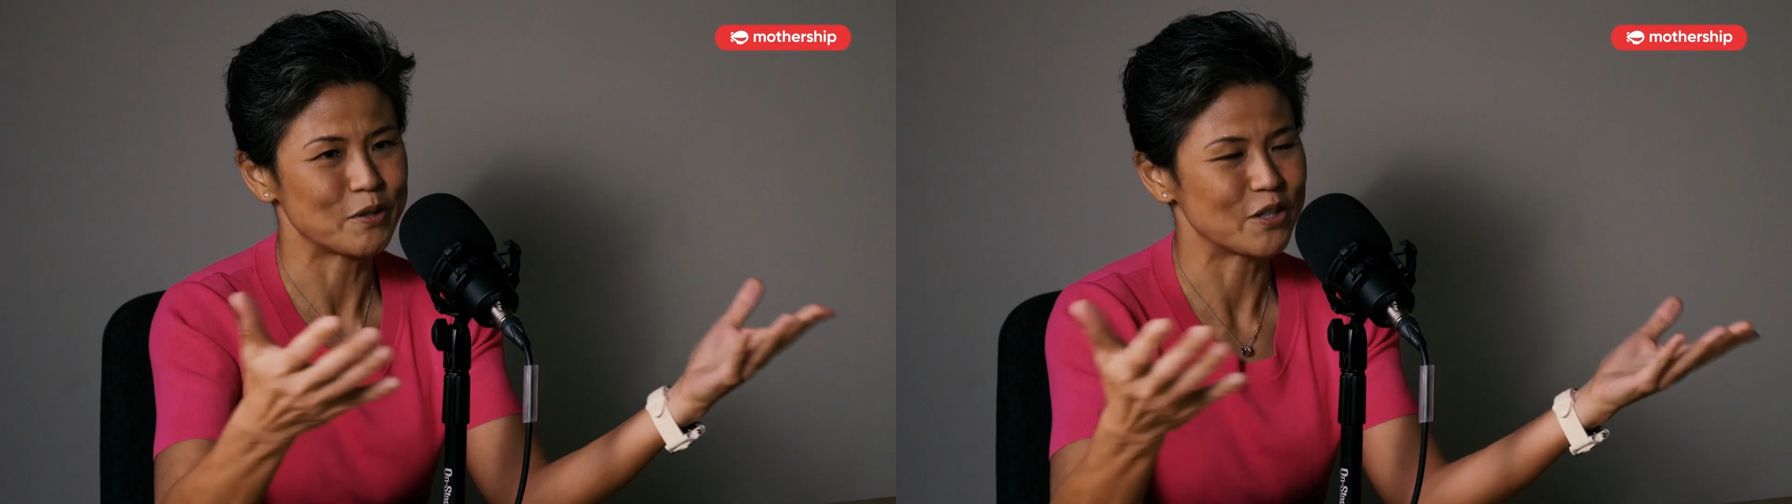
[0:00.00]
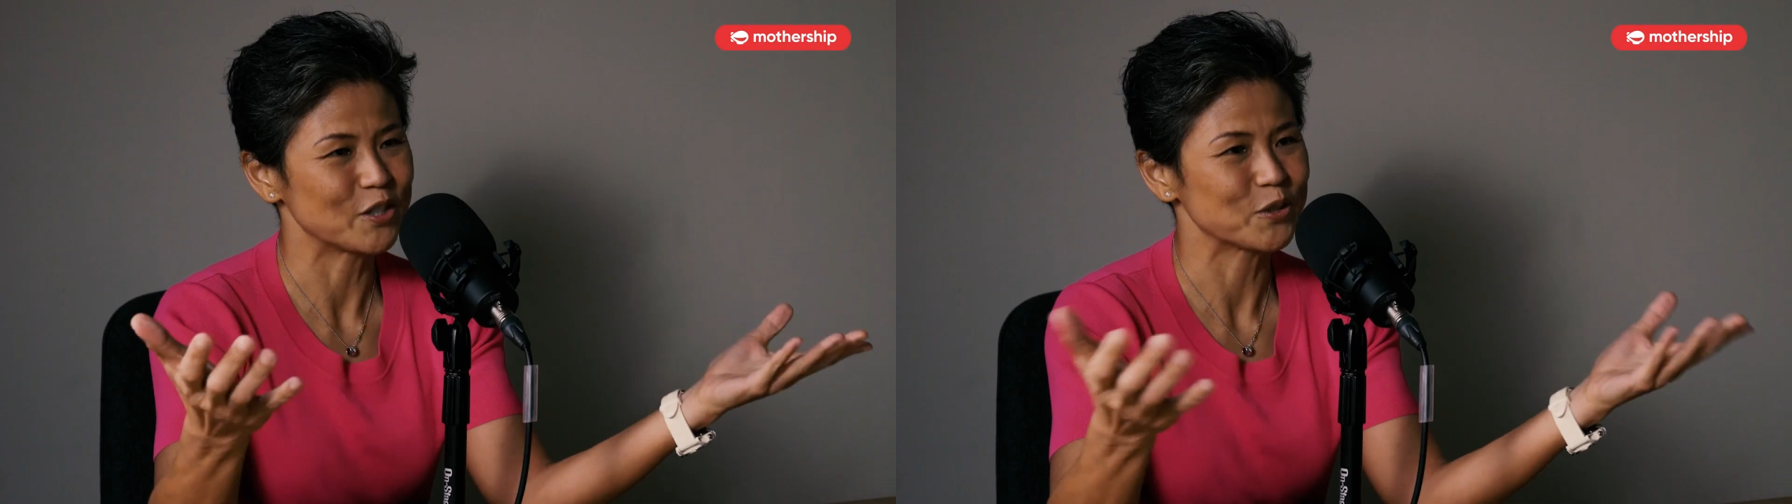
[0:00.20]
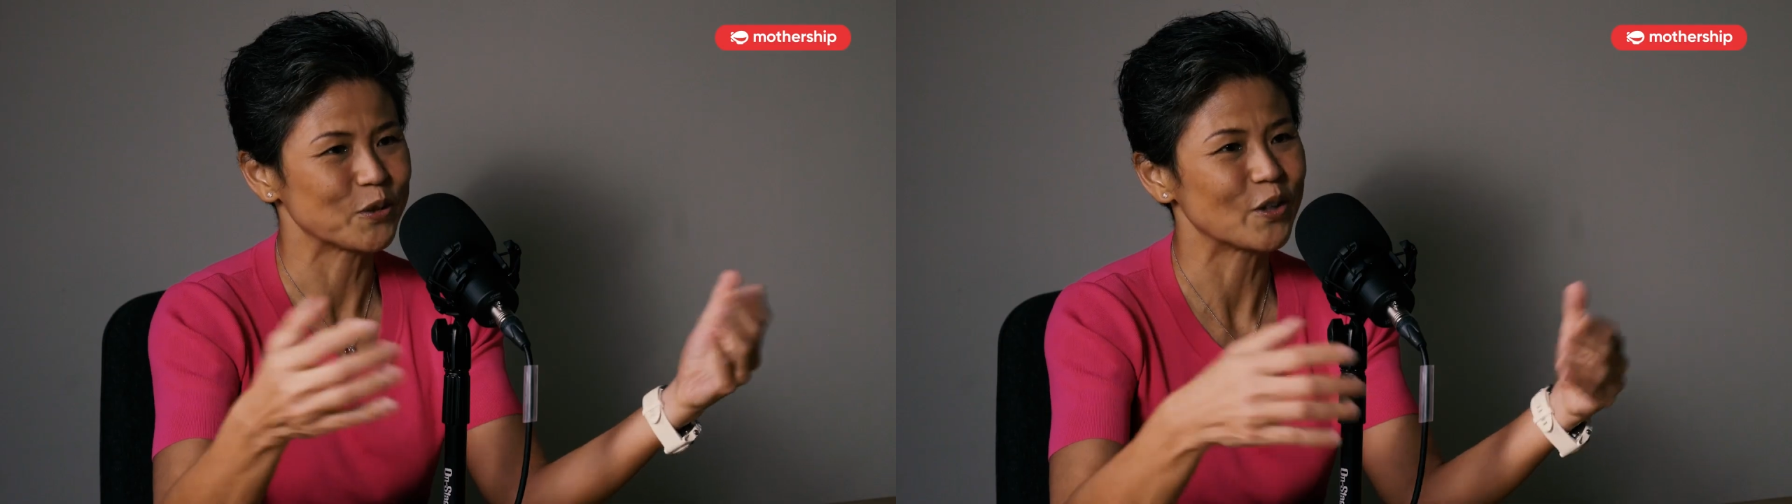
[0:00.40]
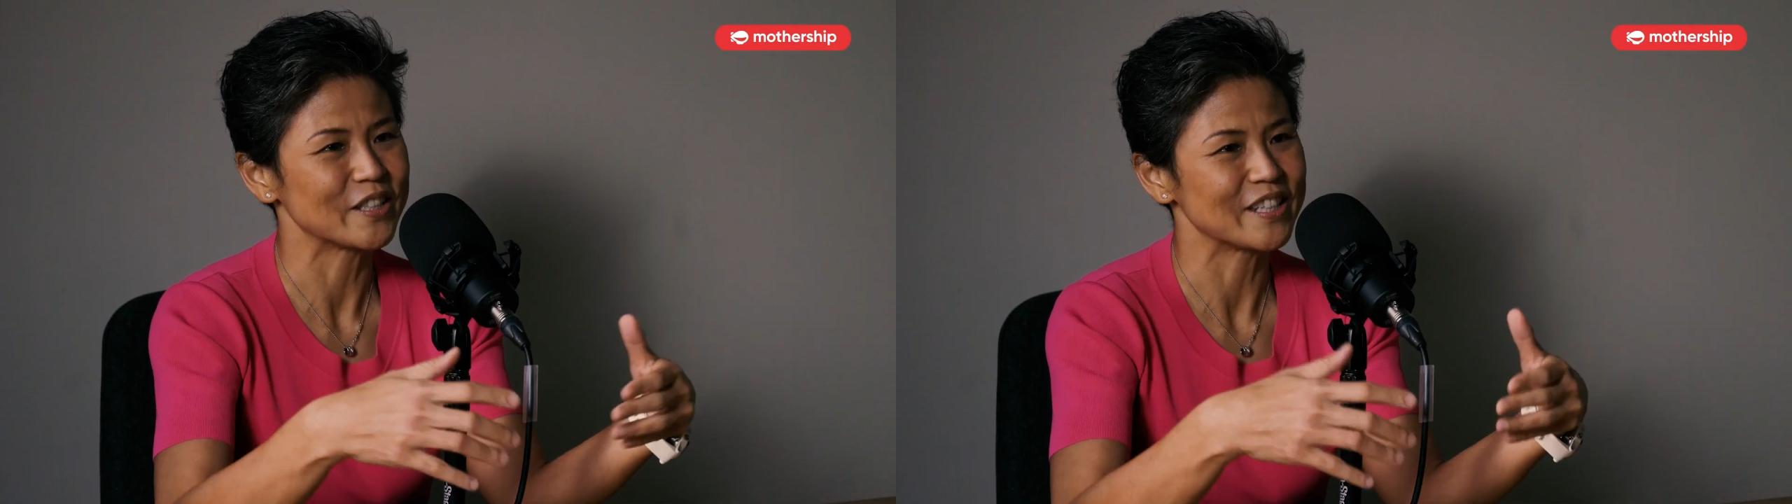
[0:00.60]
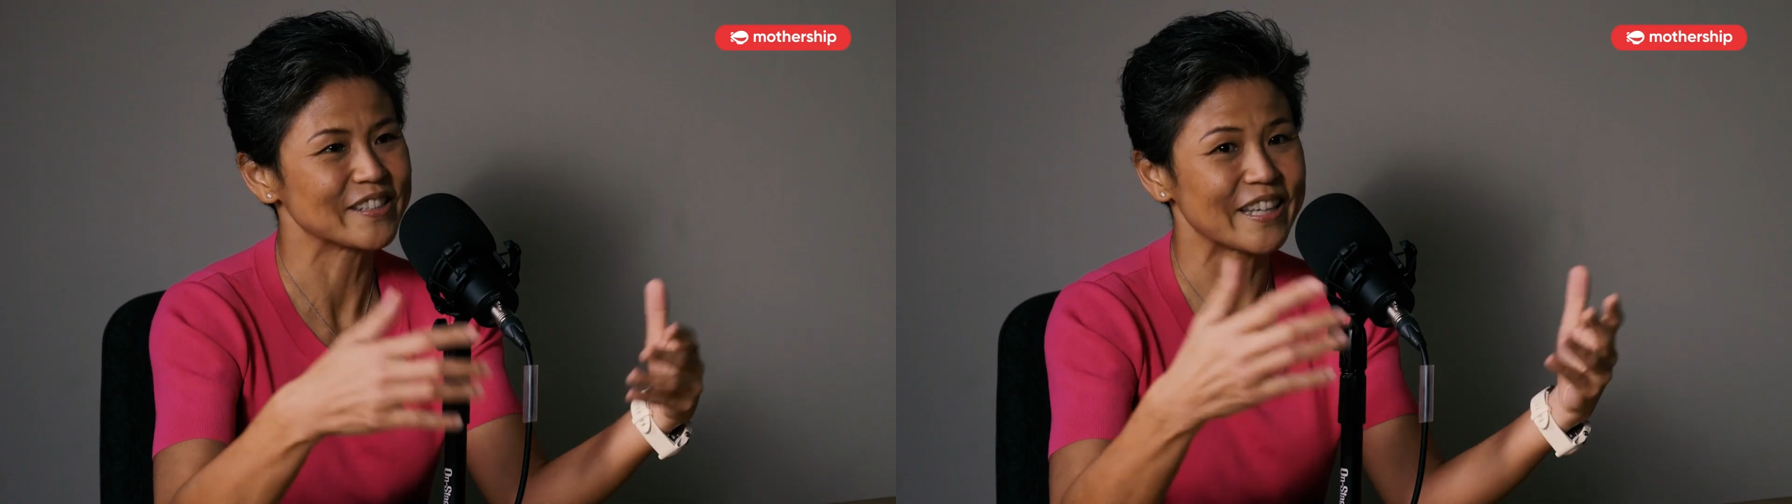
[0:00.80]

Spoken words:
speaking to audience.